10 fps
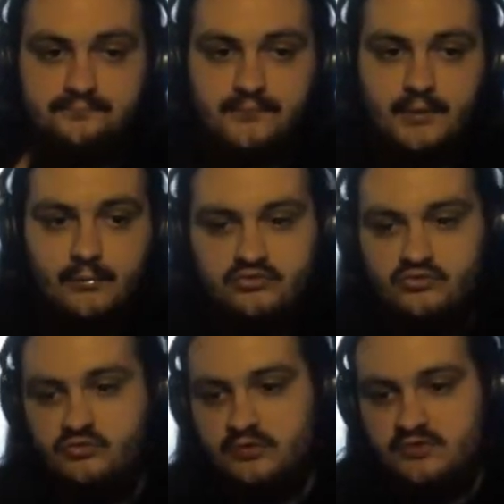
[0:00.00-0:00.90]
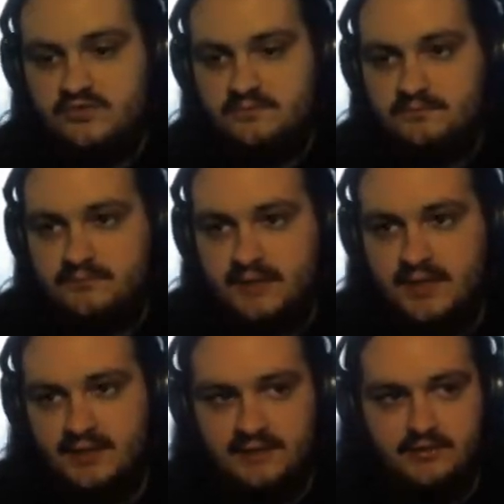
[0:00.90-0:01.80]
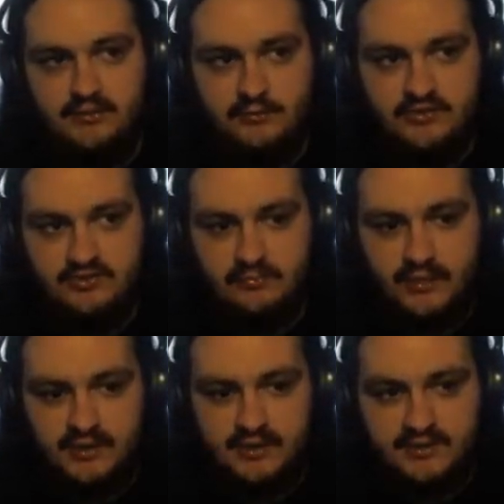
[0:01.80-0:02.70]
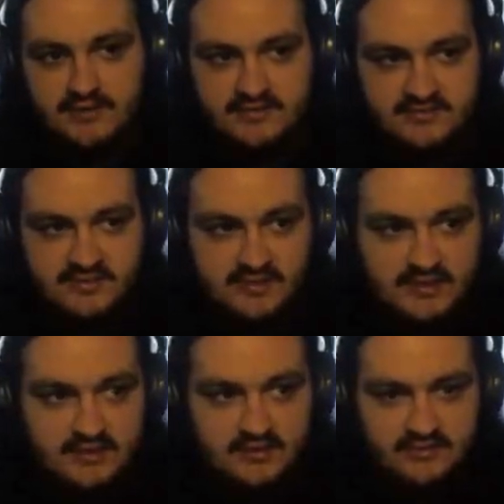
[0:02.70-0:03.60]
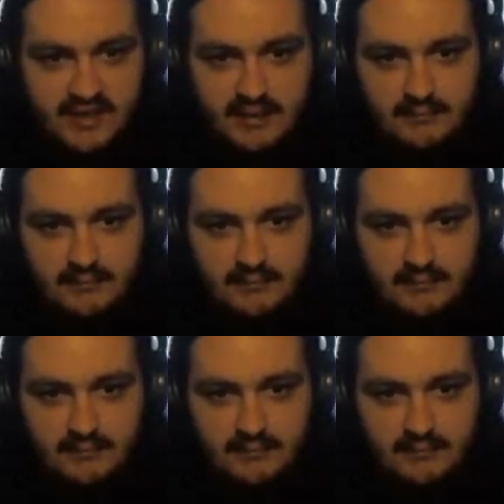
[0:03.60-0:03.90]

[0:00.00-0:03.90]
which is, yeah, kind of the reason why I did this. So yeah, I'm on